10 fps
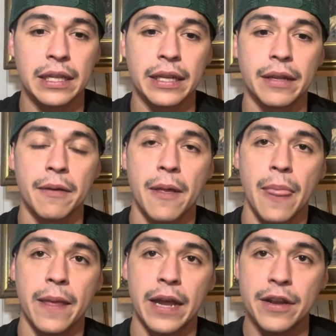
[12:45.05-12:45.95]
Like,
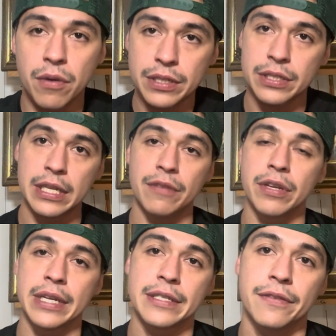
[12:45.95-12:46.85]
I know I just gave you
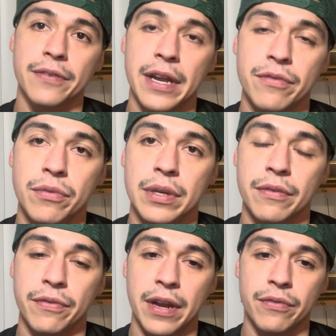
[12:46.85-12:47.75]
guys the
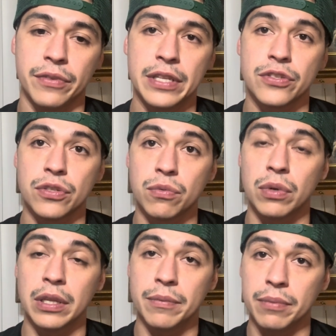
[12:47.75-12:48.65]
five things to
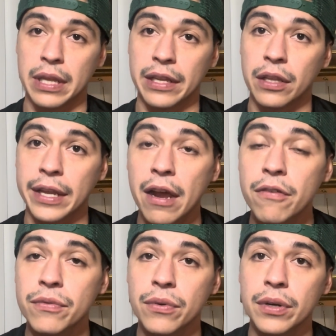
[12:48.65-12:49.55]
really like look
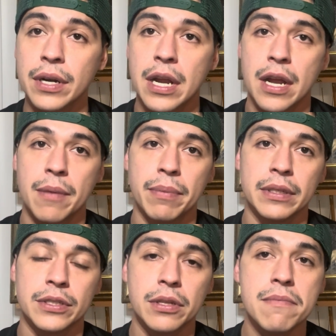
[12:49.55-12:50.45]
out for,
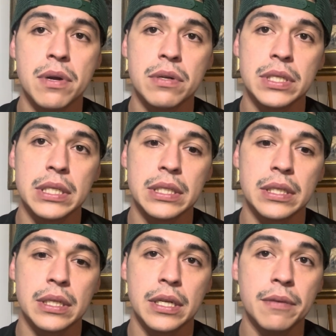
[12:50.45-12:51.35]
but some
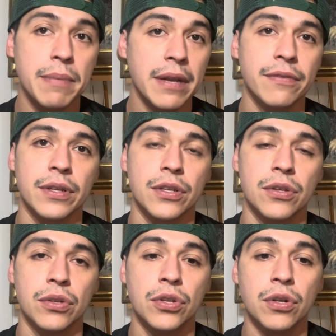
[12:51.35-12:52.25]
bonuses could benefit
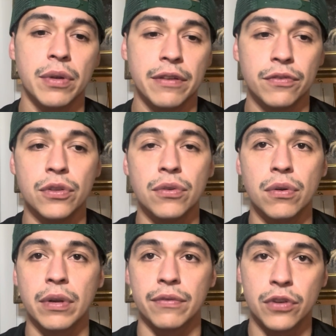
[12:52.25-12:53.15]
you. If
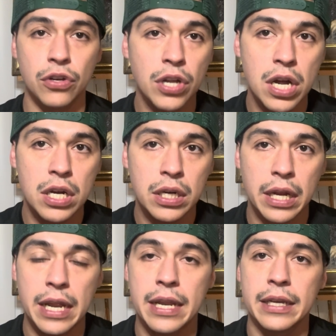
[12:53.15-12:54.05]
you're young
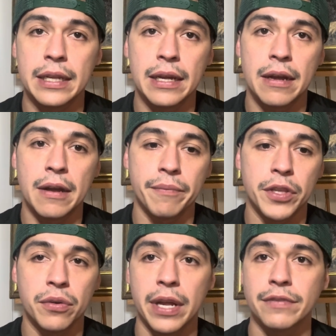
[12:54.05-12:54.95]
and
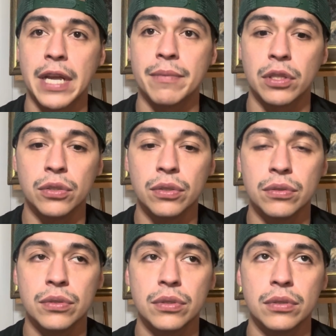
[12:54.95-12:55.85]
you don't have time to
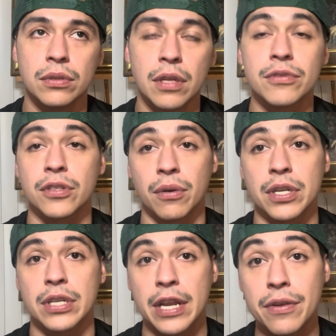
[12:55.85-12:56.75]
lose, that's
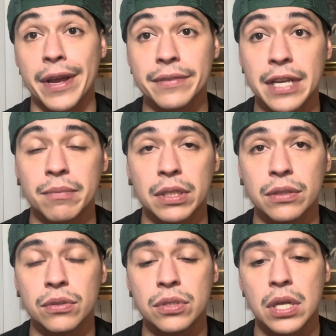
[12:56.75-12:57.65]
correction, and you have time to
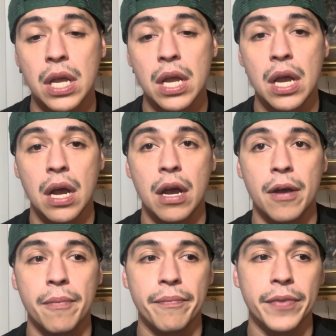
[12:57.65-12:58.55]
lose,
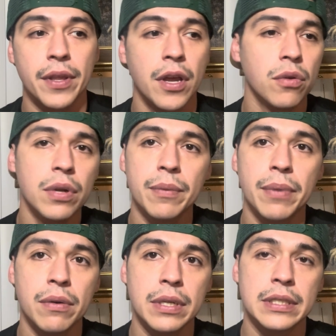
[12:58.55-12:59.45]
um, a quick
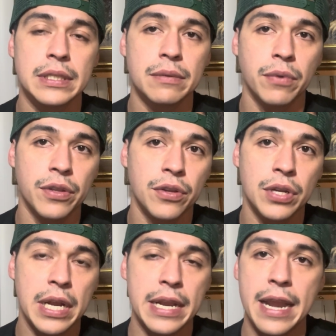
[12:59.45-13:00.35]
bonus, whether you
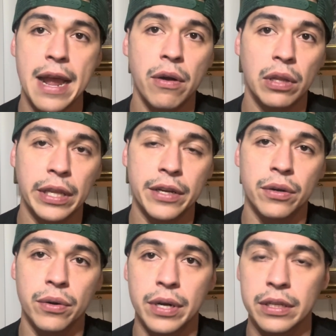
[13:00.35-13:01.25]
get it now or
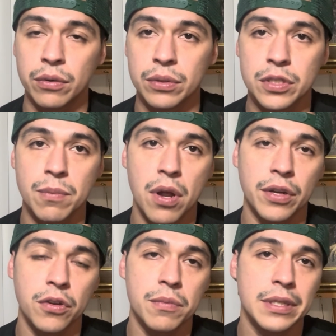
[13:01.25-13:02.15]
later, or in small
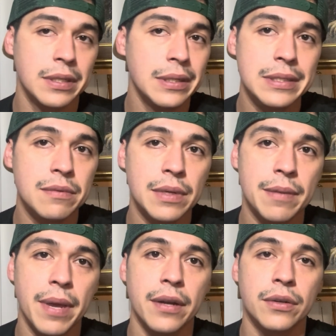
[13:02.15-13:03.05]
increments, it doesn't
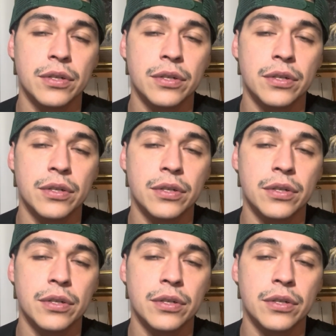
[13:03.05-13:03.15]
really matter.